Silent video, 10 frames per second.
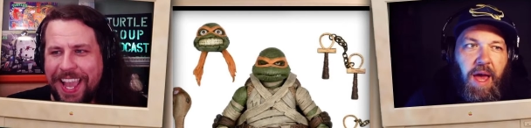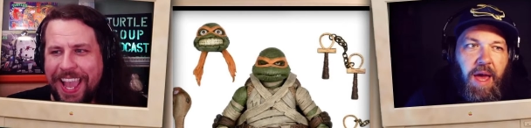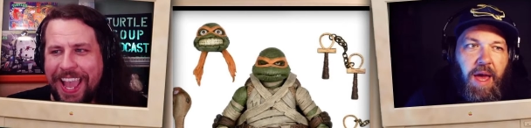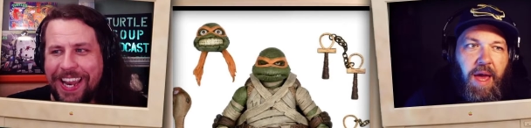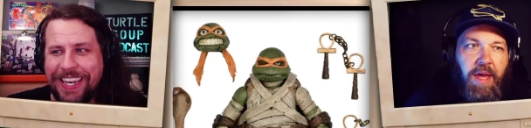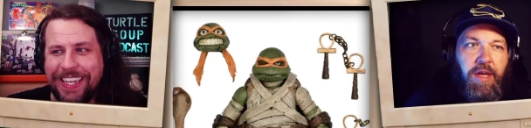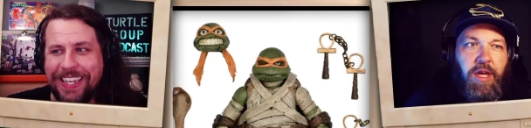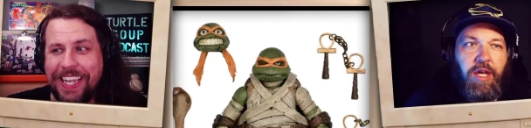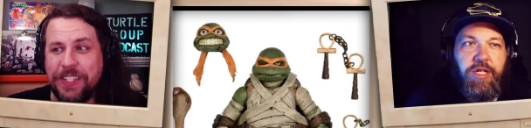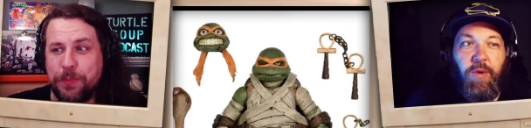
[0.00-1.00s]
Speaker 1: and
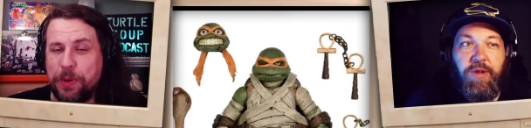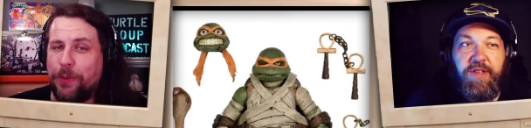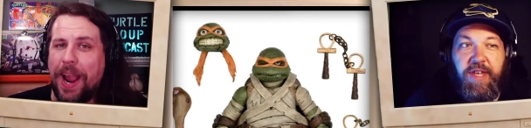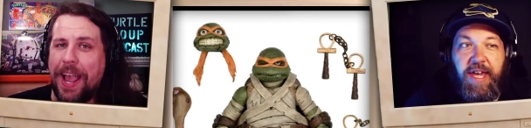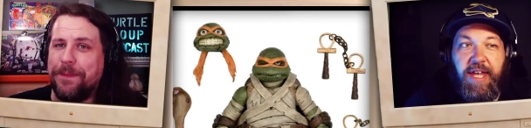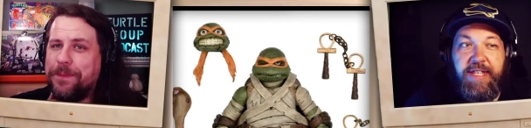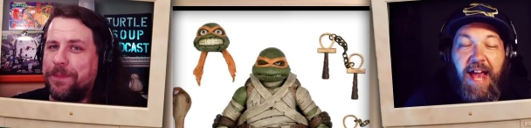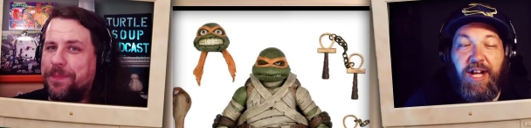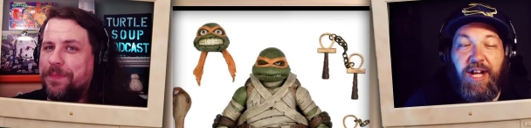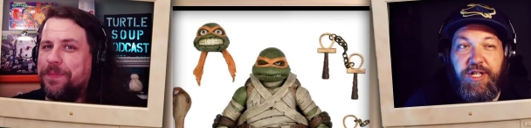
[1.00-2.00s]
it's so pretty it's, rad. It's
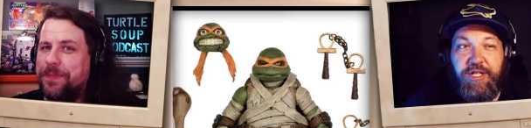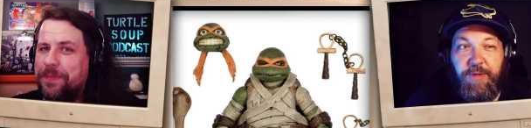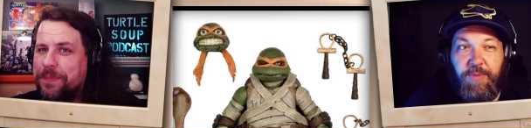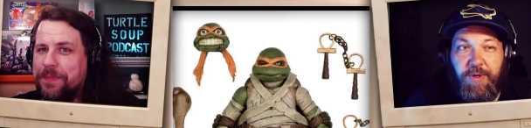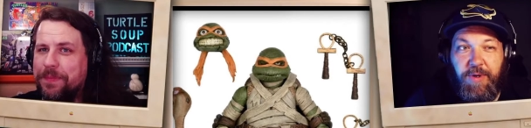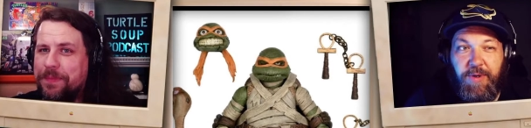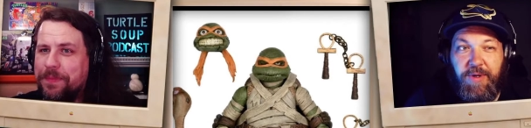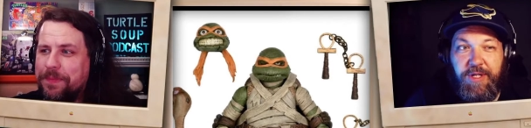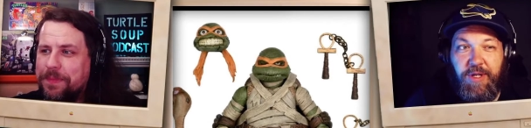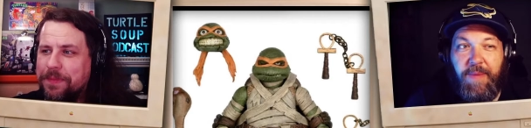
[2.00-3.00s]
actually super
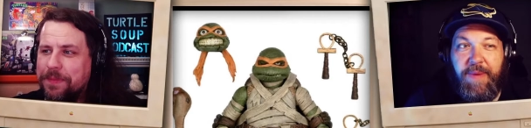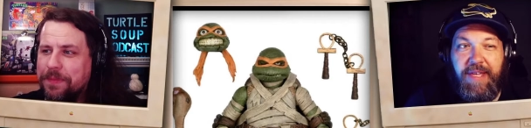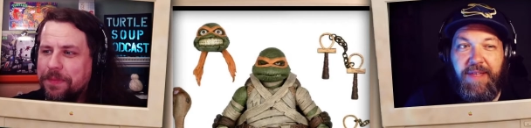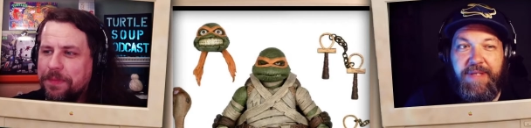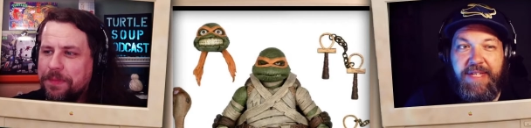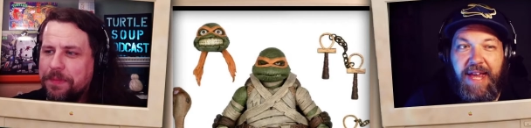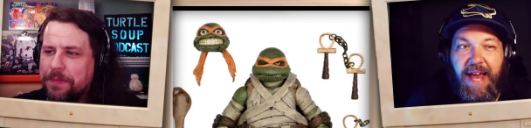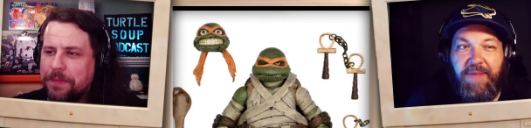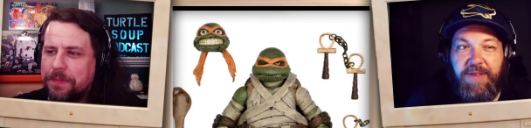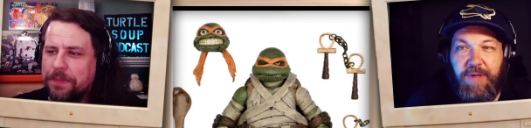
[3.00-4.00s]
cool. So let me let me tell you
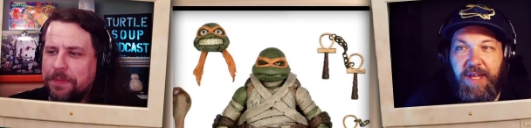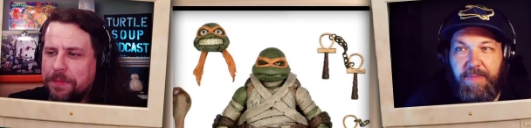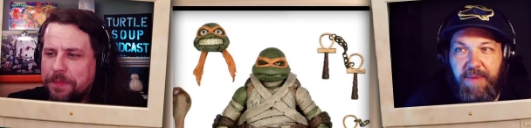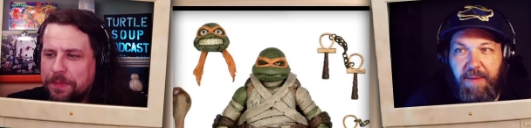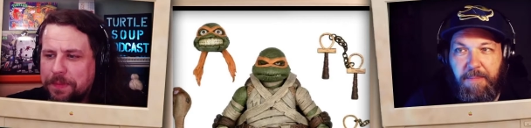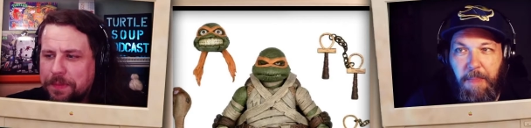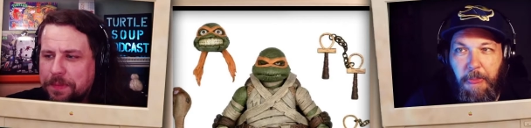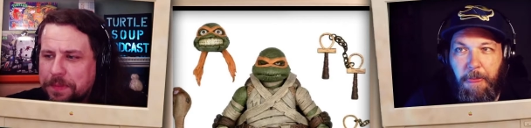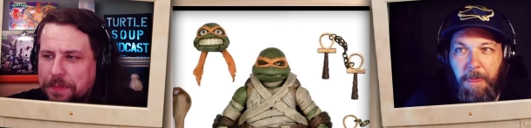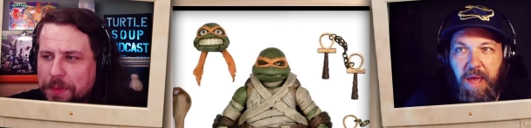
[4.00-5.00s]
how this one hit me.
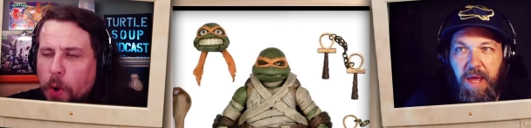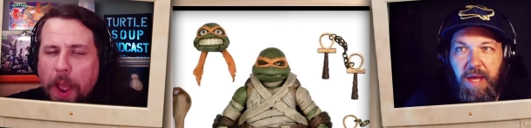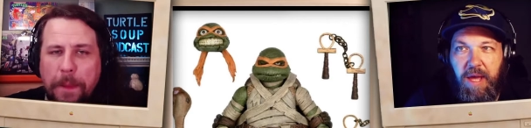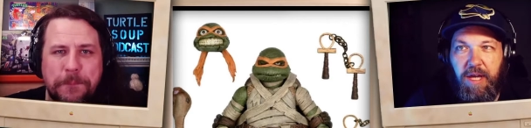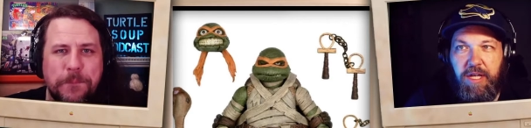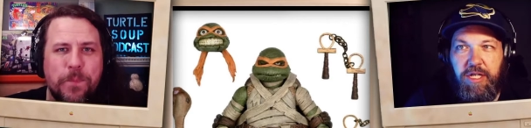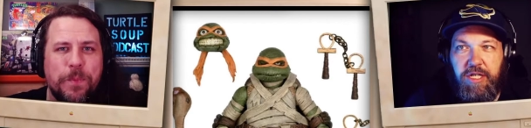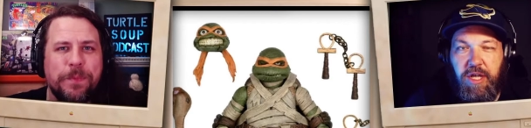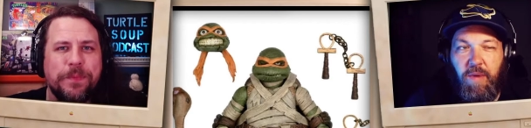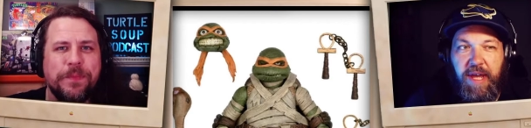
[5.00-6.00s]
Okay.
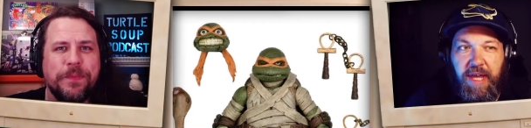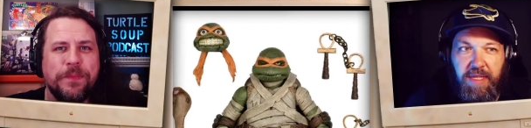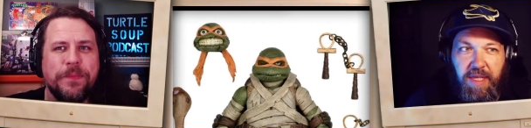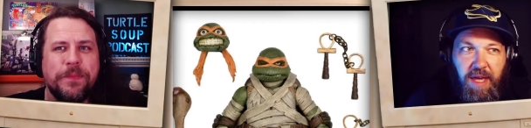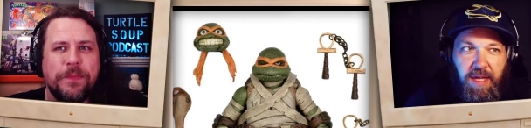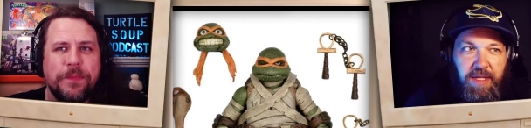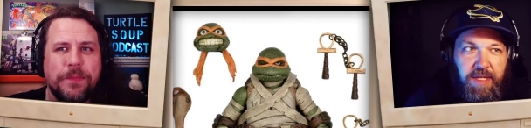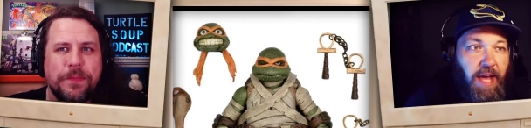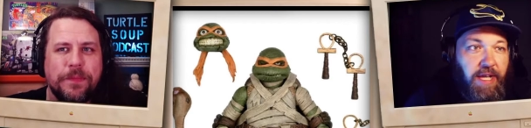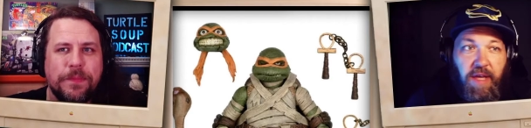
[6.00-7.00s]
So in the
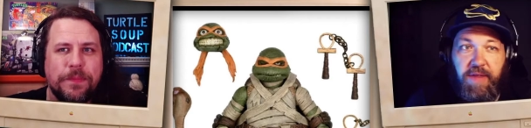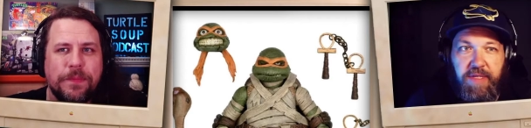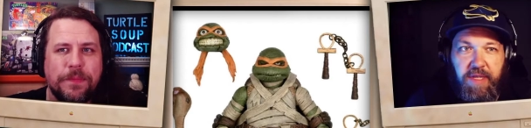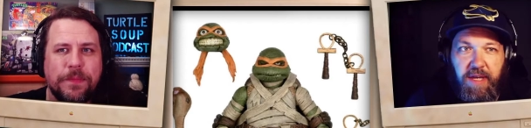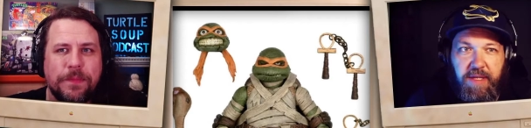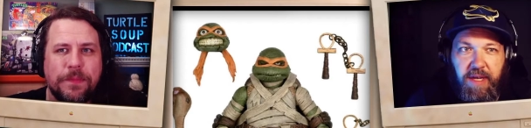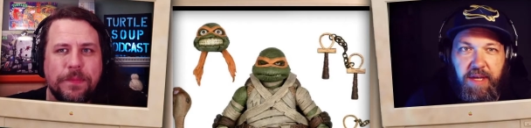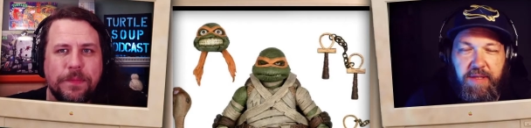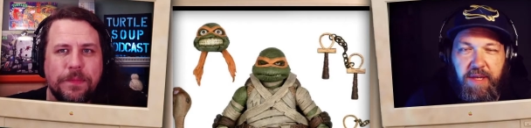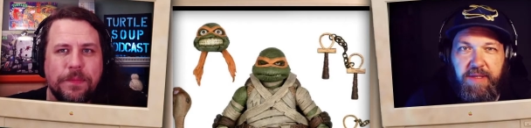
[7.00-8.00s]
I, I saw the the
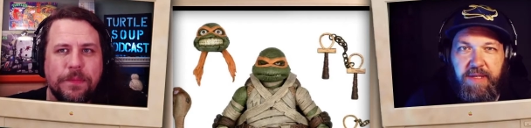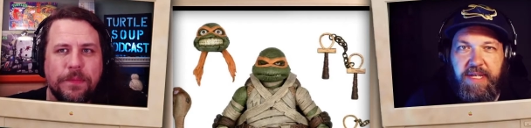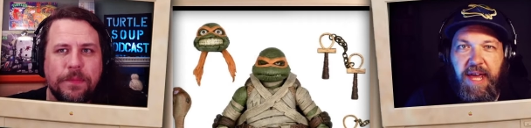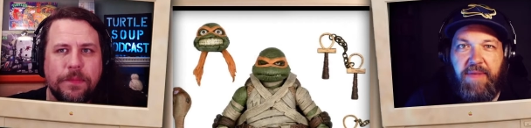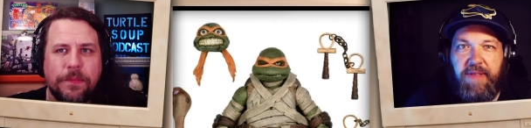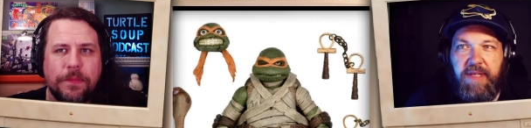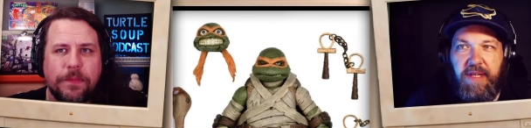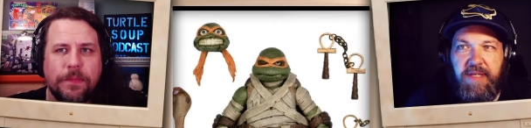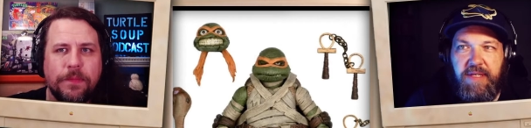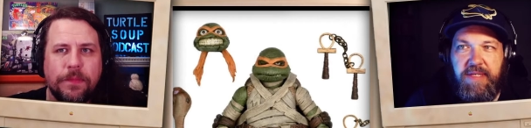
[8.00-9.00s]
the, the this kind of
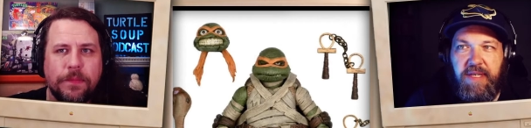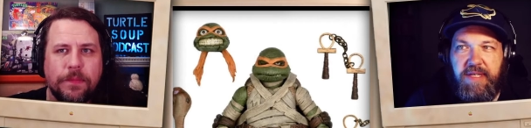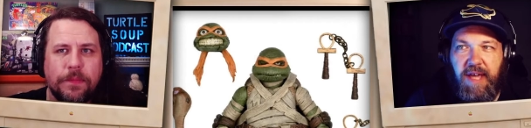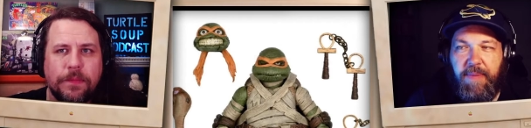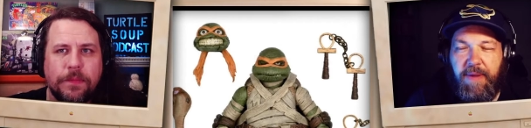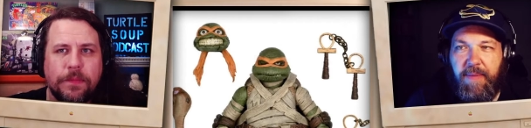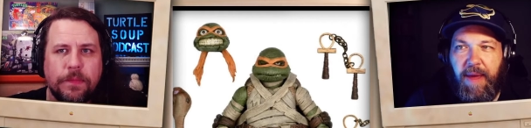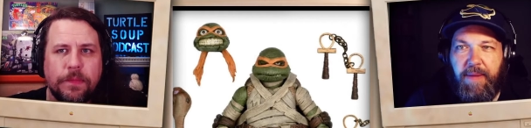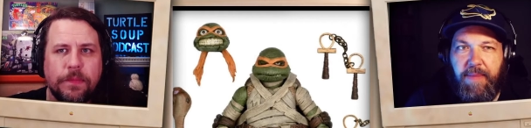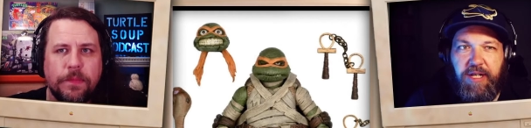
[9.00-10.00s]
the the, the stop
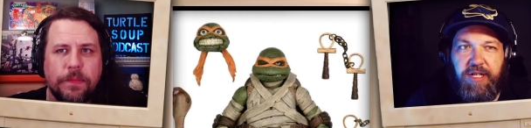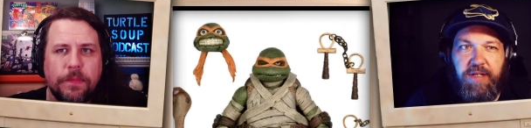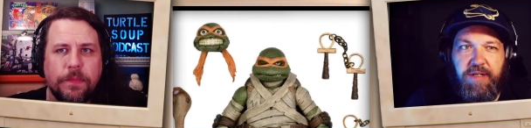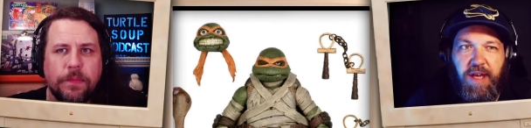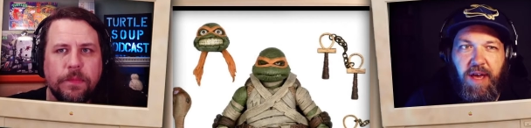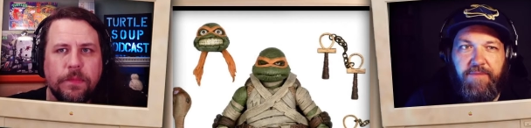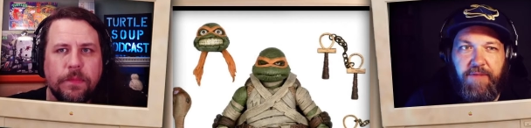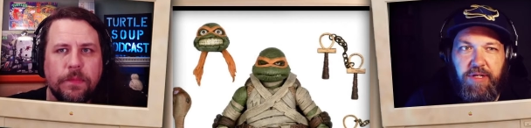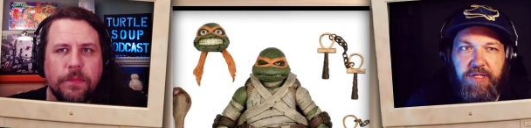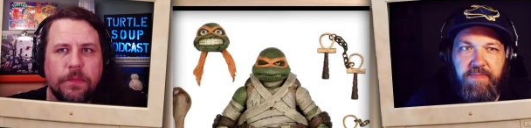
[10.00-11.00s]
animation uh,
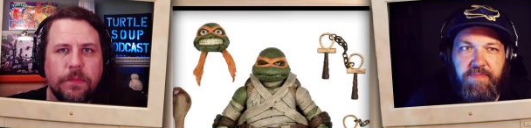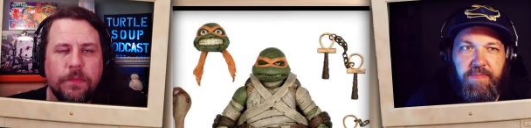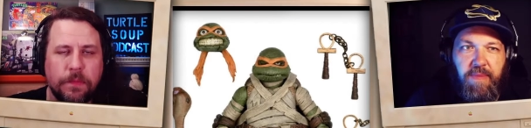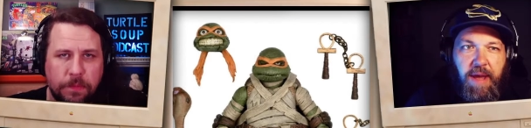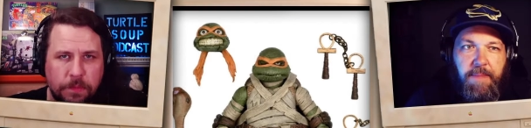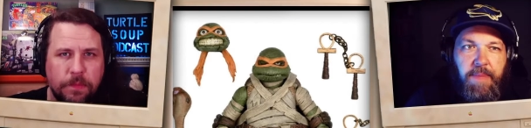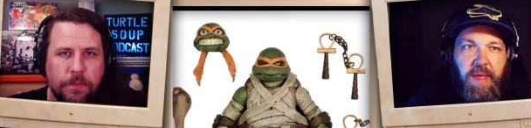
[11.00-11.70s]
first, mm. right?